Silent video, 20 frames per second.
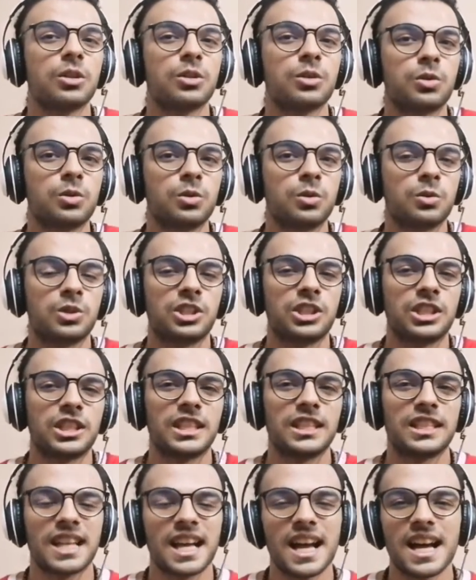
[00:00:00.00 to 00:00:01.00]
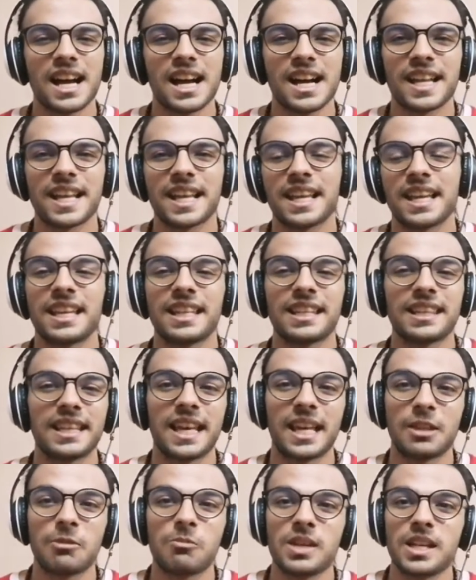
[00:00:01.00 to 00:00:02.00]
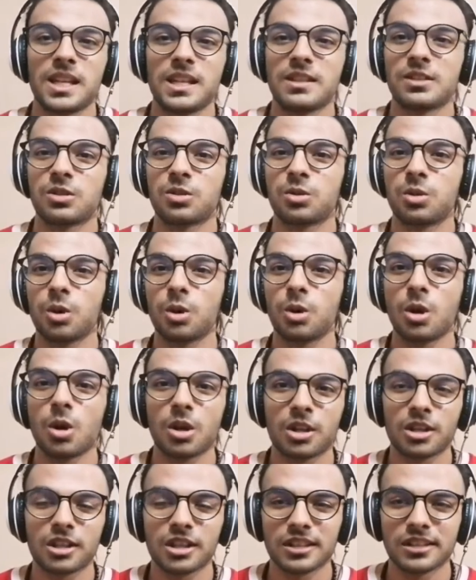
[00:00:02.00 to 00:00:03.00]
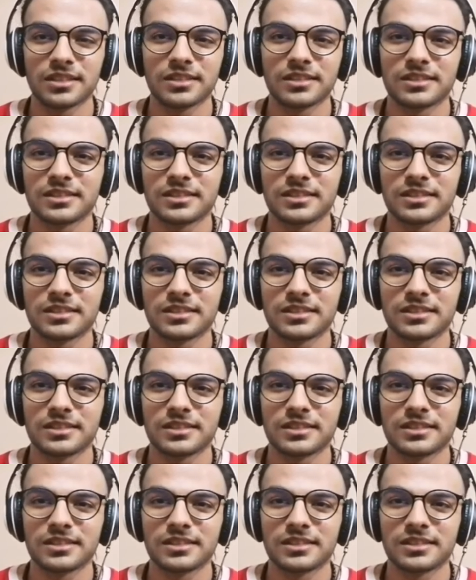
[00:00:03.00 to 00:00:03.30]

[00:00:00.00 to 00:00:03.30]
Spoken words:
Cucinare. That means to cook.